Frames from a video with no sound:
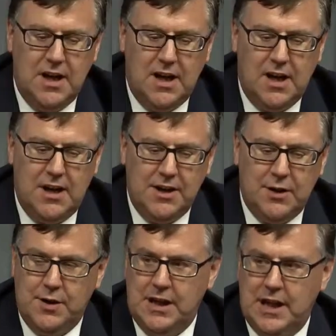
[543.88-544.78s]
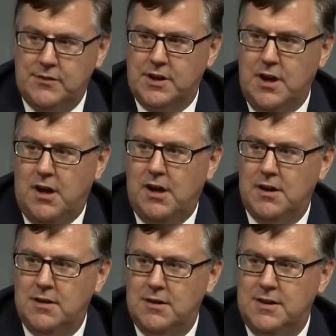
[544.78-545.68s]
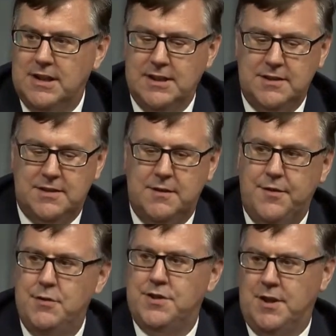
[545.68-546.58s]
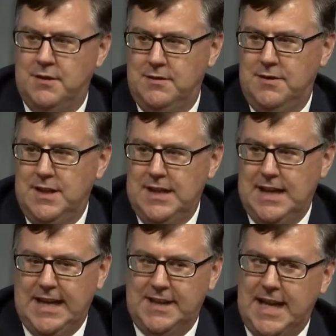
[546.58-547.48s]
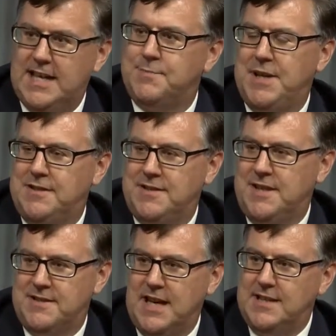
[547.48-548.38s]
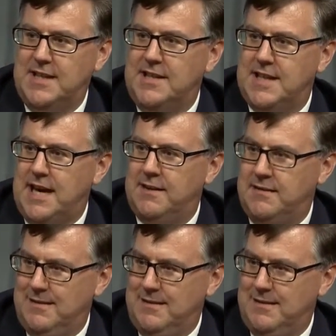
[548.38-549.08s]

the electric car is the future, and it has been since 1910.